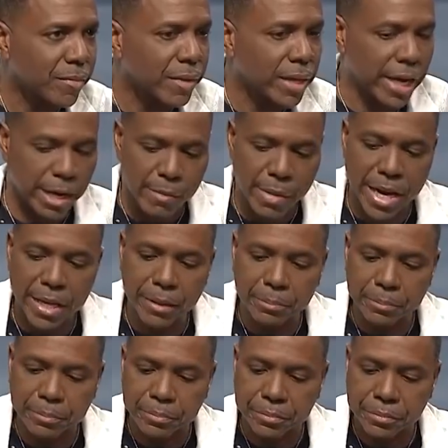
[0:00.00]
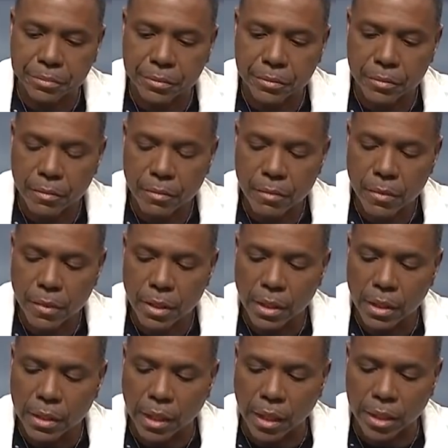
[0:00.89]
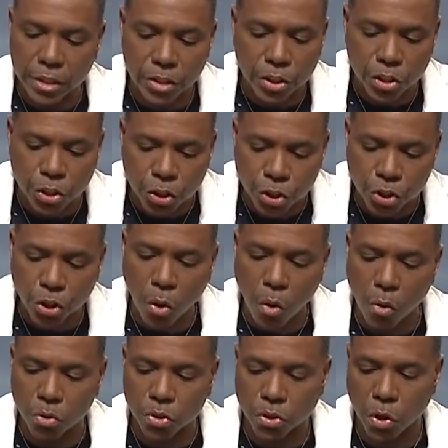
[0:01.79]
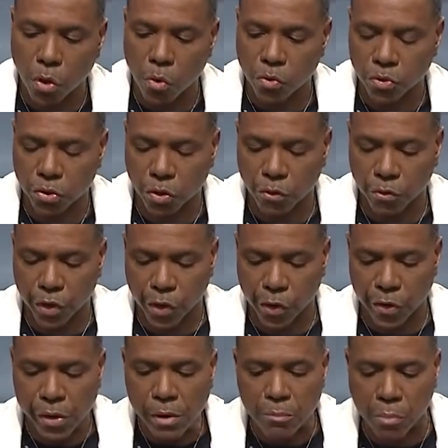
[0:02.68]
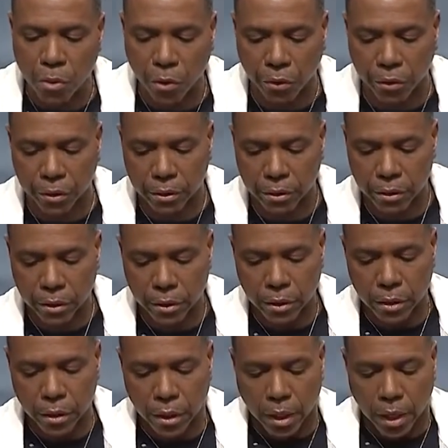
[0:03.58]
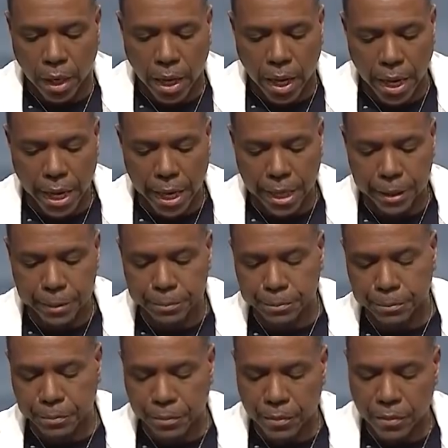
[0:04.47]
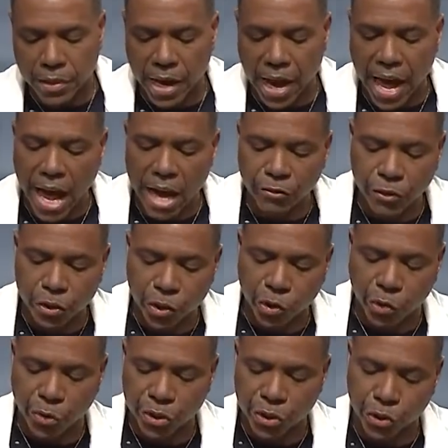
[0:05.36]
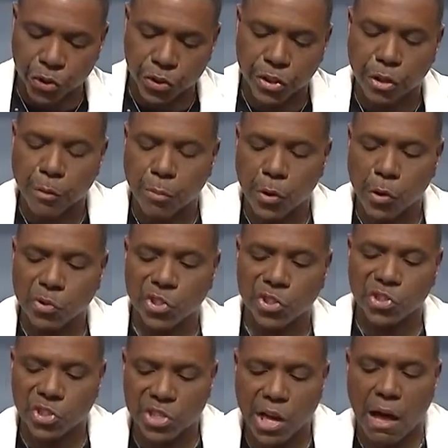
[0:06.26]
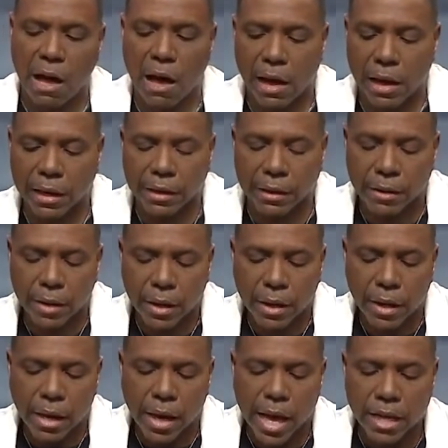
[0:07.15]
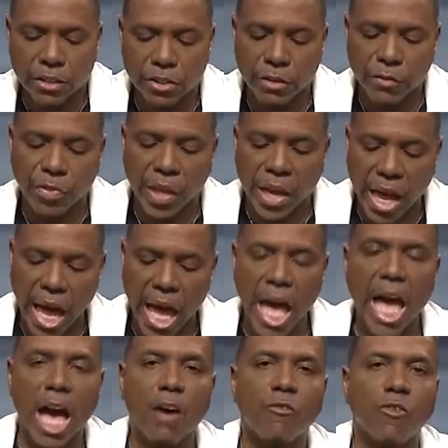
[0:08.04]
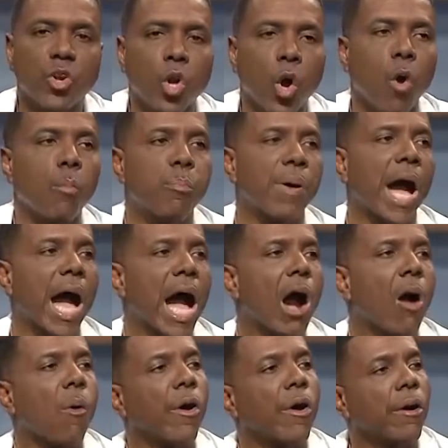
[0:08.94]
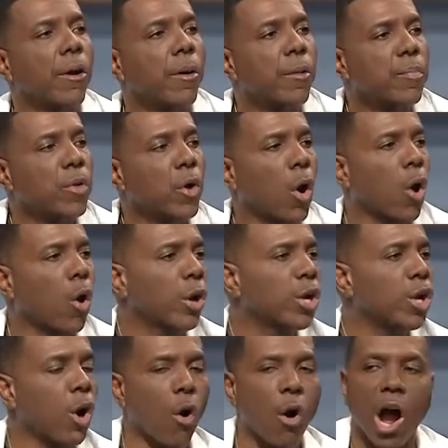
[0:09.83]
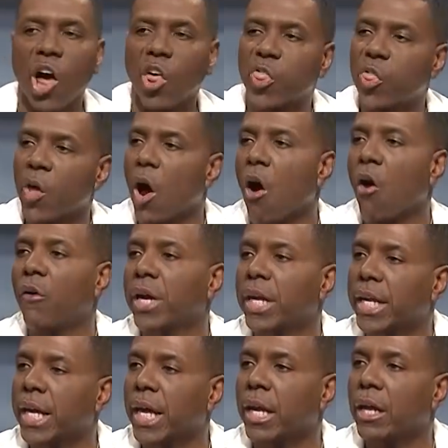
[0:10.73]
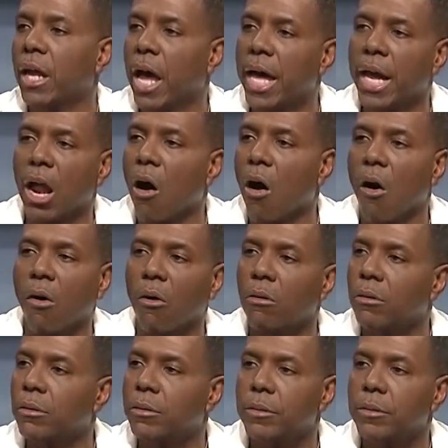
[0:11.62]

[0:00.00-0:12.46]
Amen? Now, this is so very important. The average Christian approaches God as if they have no power or no authority at all.